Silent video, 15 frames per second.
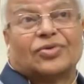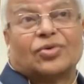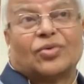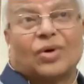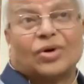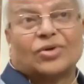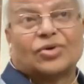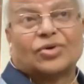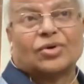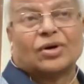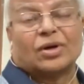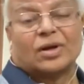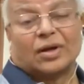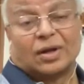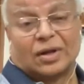So one should,
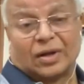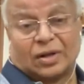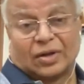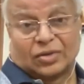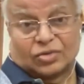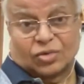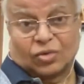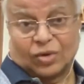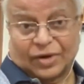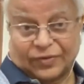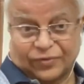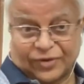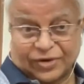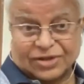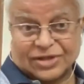so
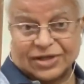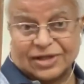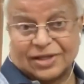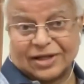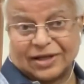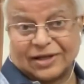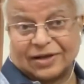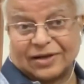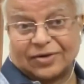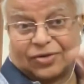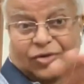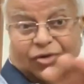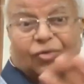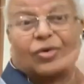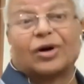one first is
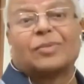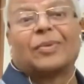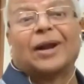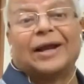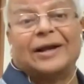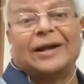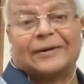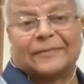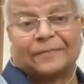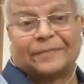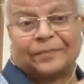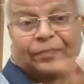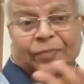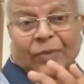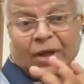don't work blind.
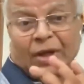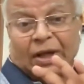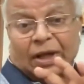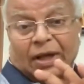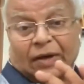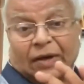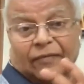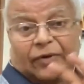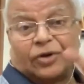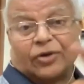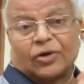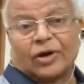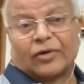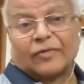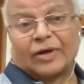When
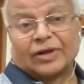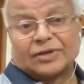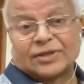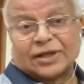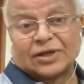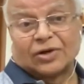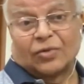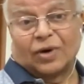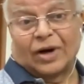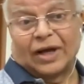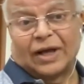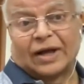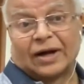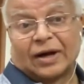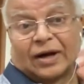you are advancing a
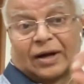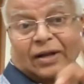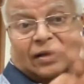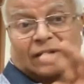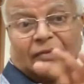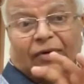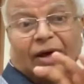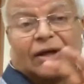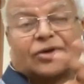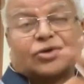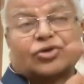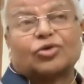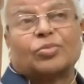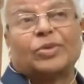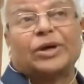wire, the wire
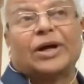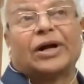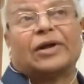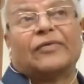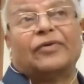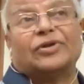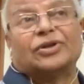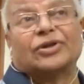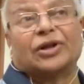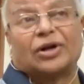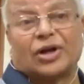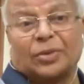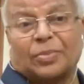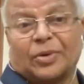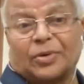should be under vision.
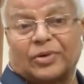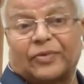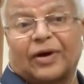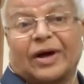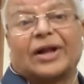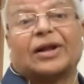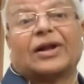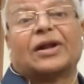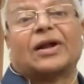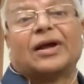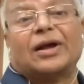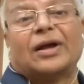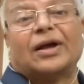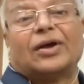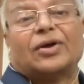The tip of the wire
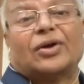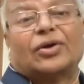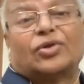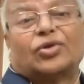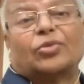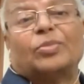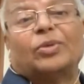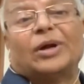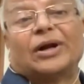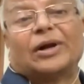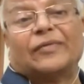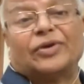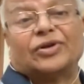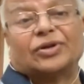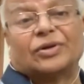should be
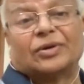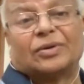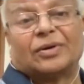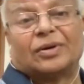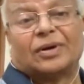under vision.